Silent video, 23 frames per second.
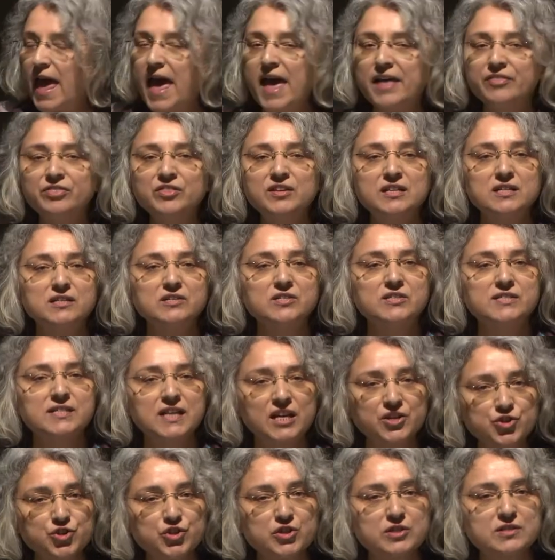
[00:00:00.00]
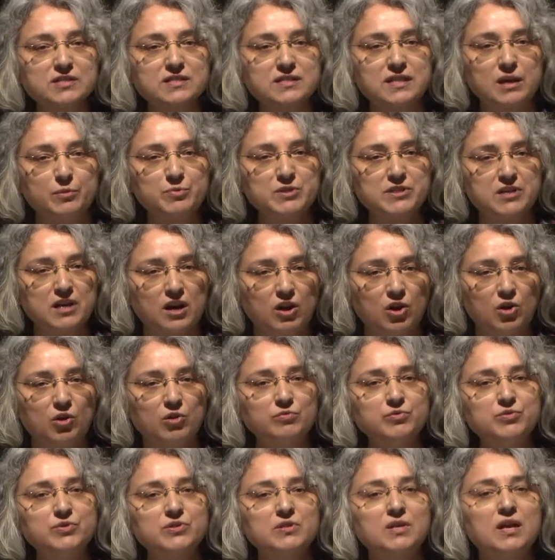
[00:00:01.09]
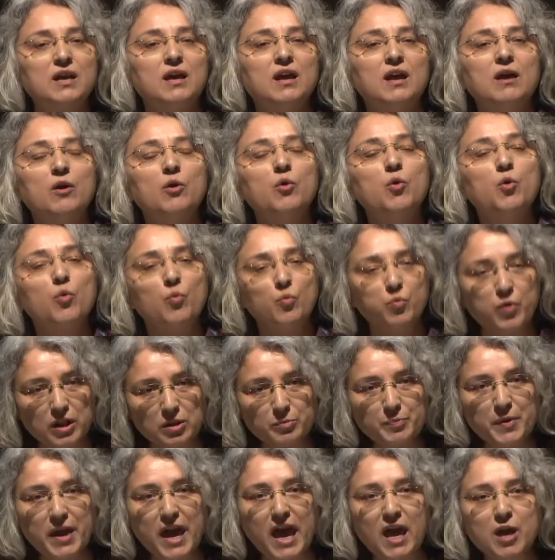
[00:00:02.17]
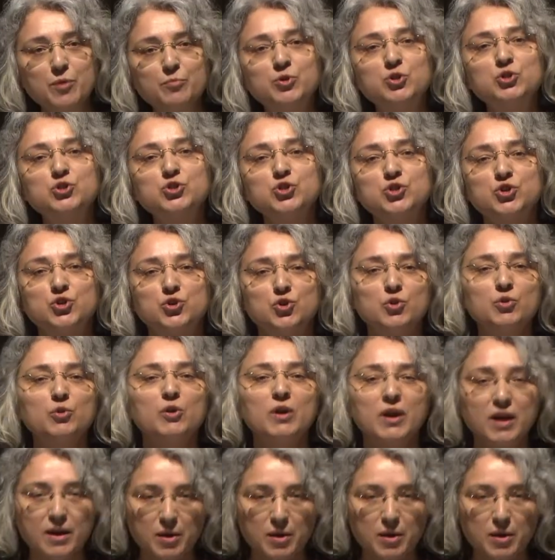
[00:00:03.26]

and the sessions themselves will be able to